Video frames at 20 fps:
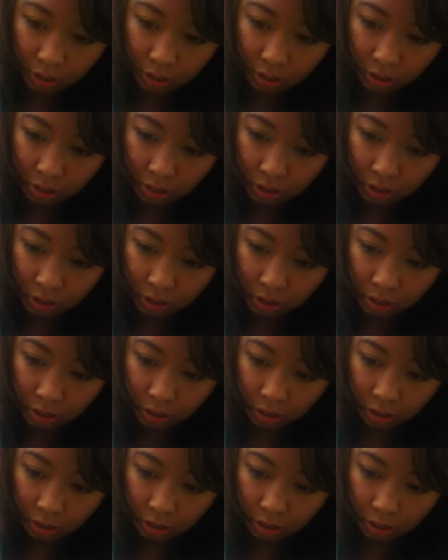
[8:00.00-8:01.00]

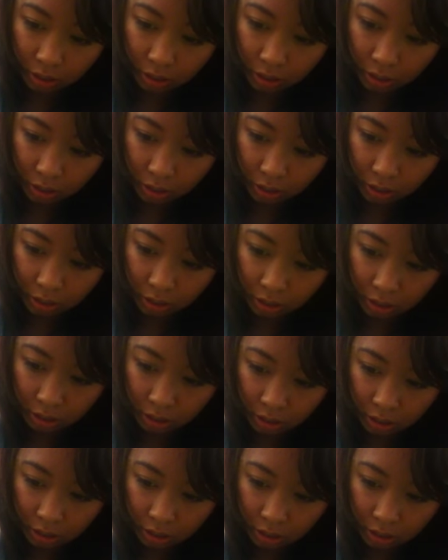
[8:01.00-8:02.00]

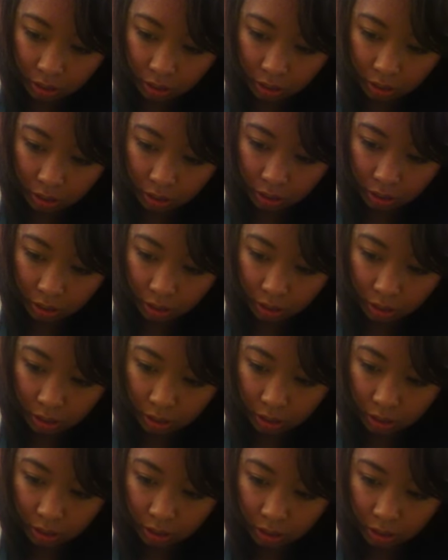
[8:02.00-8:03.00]

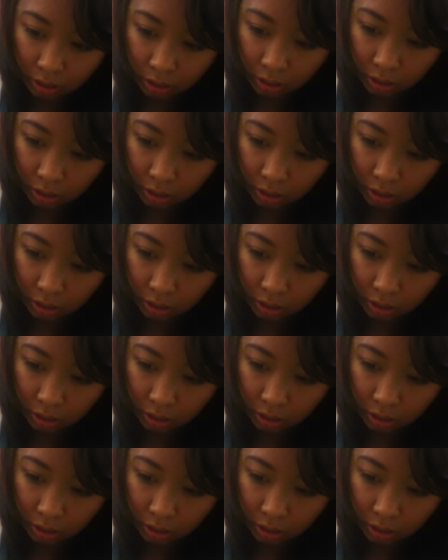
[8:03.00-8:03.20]
Nothing is said.